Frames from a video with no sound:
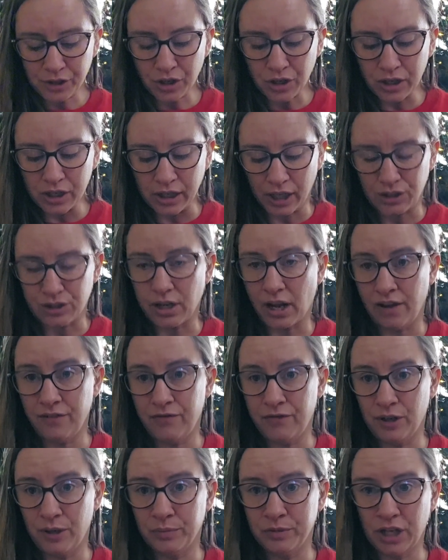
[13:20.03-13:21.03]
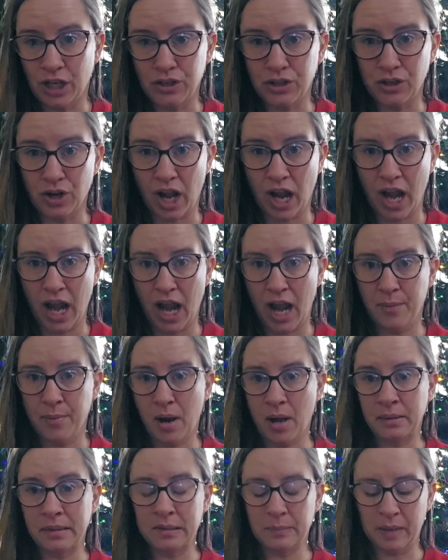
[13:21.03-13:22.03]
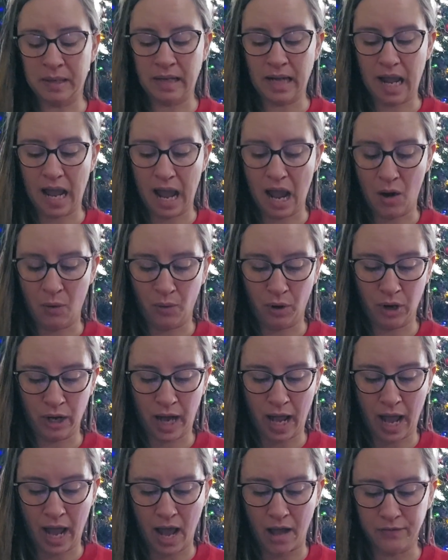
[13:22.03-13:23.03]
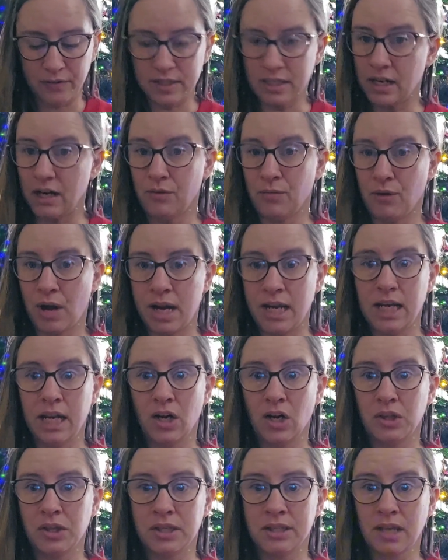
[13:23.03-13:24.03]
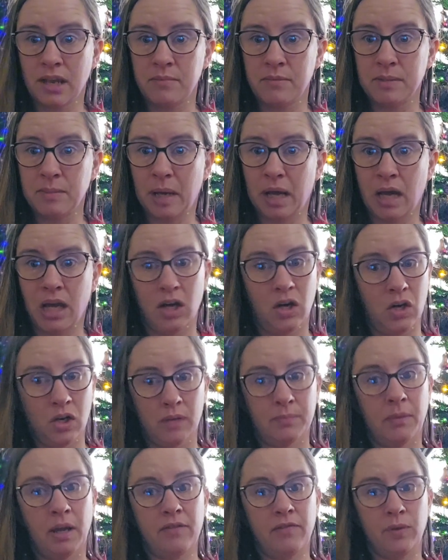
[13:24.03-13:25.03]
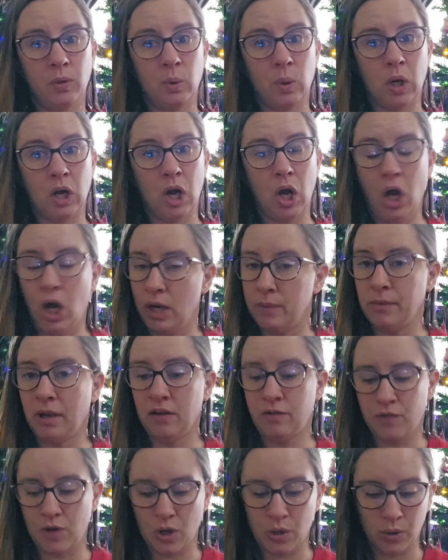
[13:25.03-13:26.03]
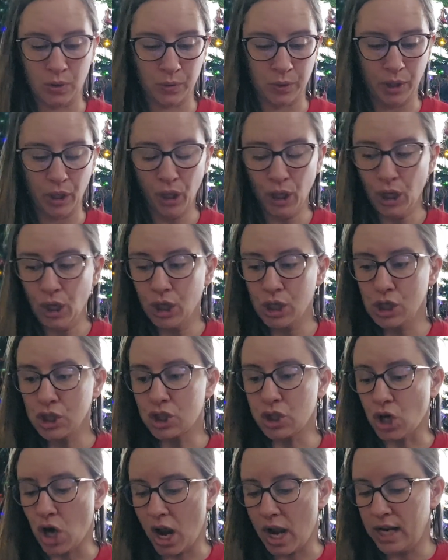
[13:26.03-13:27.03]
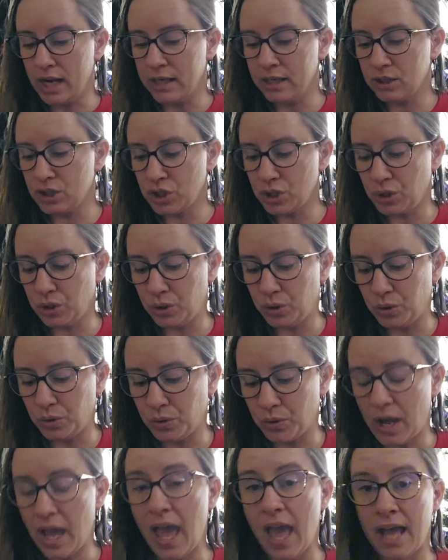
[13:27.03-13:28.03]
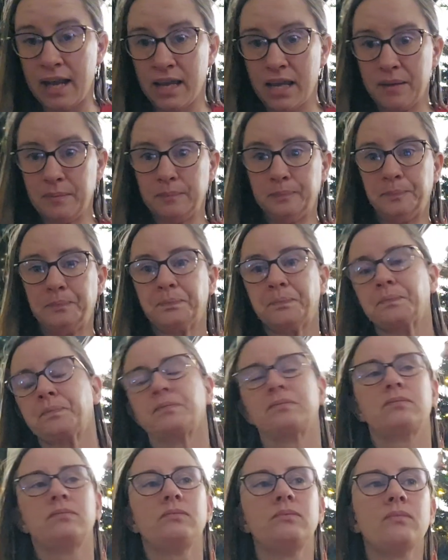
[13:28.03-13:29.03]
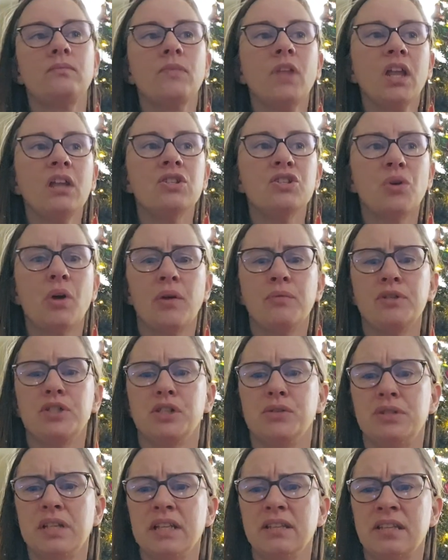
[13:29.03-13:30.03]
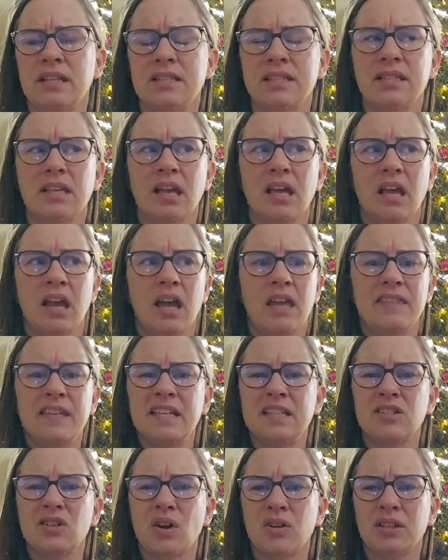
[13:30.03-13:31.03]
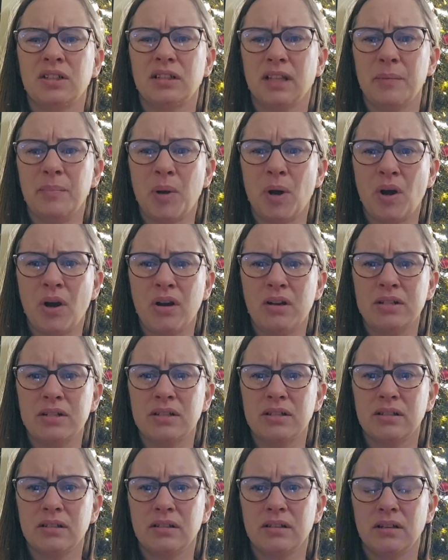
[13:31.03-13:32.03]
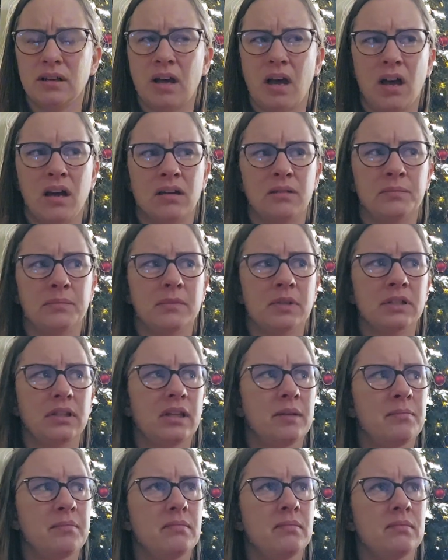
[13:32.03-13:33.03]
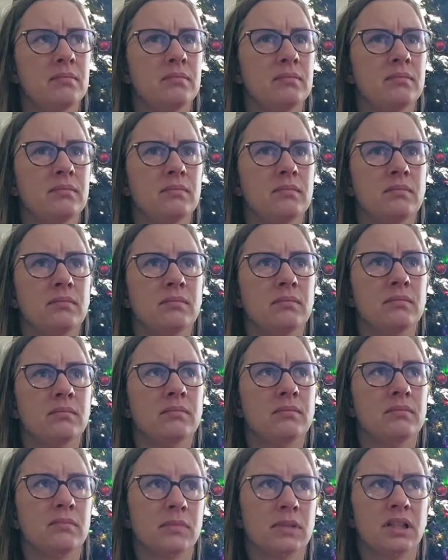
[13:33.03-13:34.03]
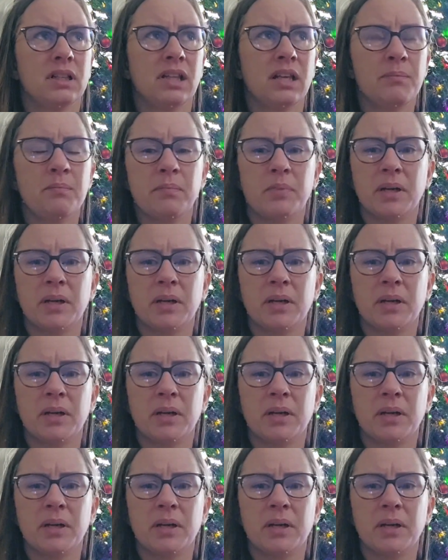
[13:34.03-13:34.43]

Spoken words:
Yes, I filmed yesterday. I probably spent an hour and a half sitting right here in the same spot on my floor, on my phone, trying to edit. And so I was using this, I think it's called Clip Art, Cut Clip